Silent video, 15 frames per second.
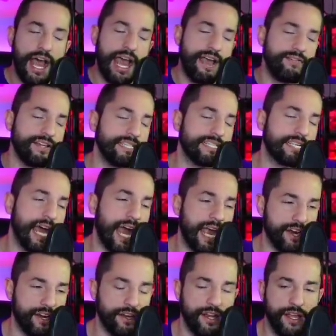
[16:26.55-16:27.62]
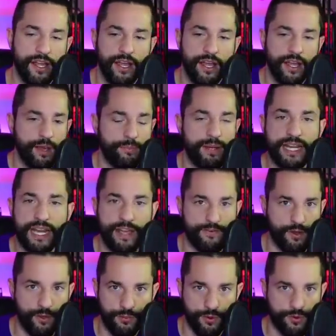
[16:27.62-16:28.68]
I have an entire
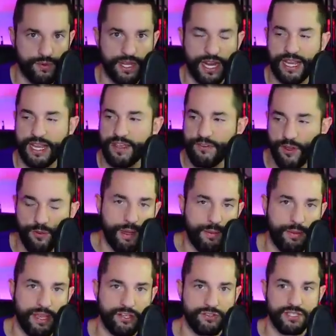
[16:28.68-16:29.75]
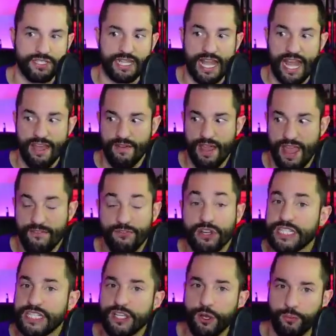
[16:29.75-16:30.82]
PDF homebrew that I give all my patrons that have
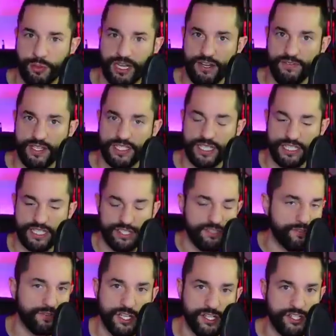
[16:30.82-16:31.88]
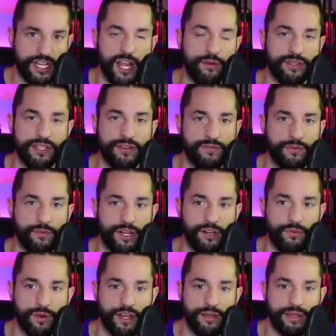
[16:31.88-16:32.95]
every single plane of existence flushed out with different
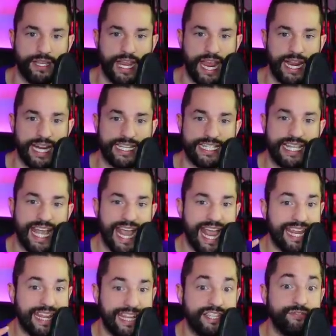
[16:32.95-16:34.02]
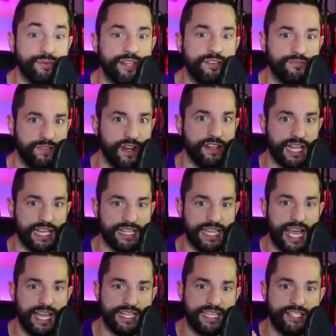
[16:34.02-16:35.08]
inner working mechanics. And this really felt like
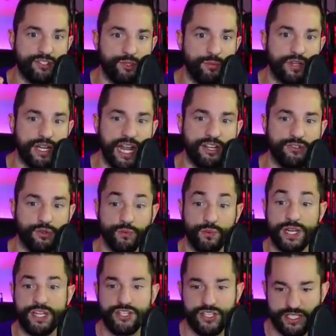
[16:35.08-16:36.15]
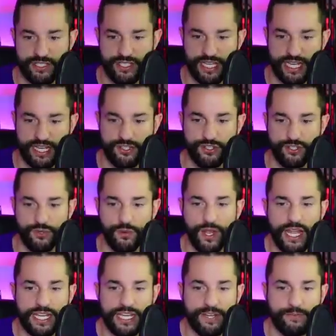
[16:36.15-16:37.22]
that. These supernatural regions get into
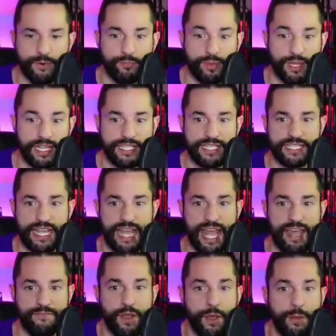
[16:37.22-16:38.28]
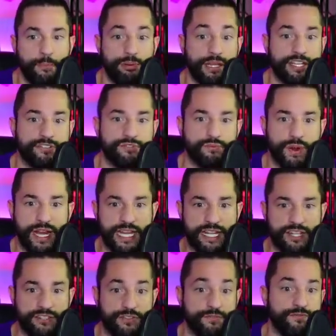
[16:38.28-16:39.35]
different places that have blessed
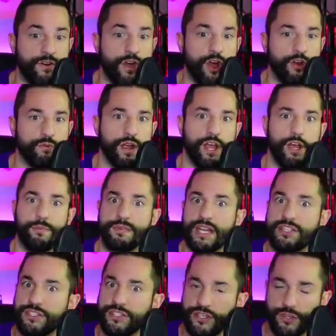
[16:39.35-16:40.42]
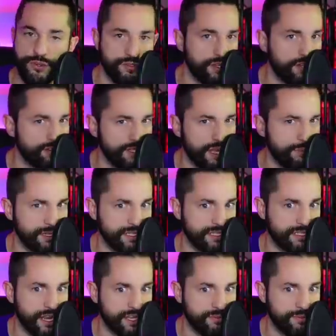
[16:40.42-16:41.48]
radiance, the far realm. That's huge. There's not
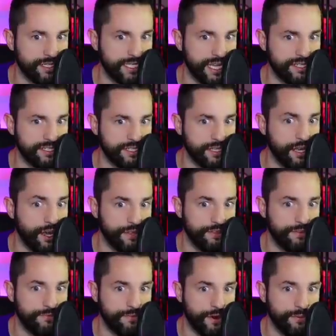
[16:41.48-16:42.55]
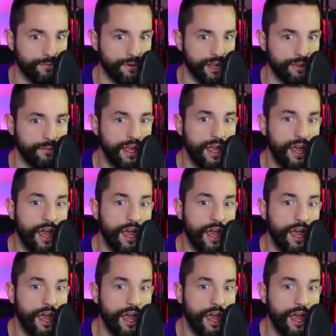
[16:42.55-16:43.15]
much documentation on the far realm.